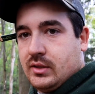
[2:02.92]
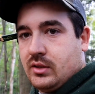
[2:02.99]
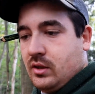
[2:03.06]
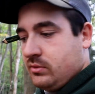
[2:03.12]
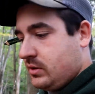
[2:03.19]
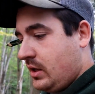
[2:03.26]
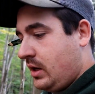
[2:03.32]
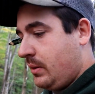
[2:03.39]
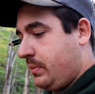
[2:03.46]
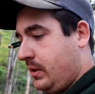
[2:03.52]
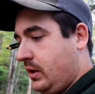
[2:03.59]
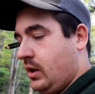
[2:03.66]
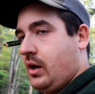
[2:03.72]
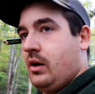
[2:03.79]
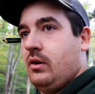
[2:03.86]
stuff set up, and
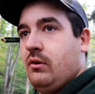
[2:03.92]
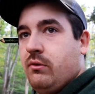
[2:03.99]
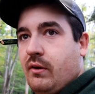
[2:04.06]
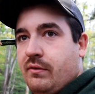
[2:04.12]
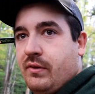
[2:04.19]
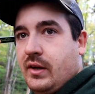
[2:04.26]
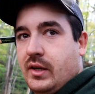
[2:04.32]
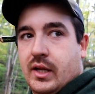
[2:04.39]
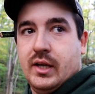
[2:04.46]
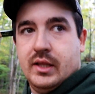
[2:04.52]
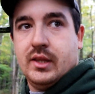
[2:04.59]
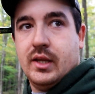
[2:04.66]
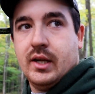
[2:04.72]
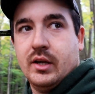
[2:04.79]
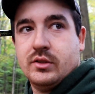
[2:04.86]
if I find
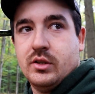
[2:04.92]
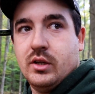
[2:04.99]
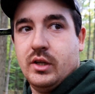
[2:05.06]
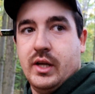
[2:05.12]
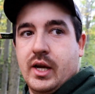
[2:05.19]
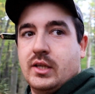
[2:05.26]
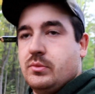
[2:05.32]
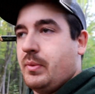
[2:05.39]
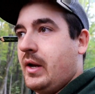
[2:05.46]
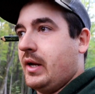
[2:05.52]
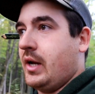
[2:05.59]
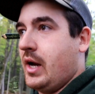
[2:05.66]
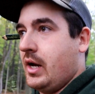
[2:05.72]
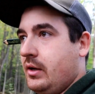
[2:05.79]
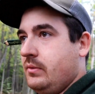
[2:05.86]
anything, I'll turn you guys back
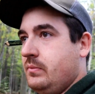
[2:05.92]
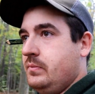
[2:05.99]
on.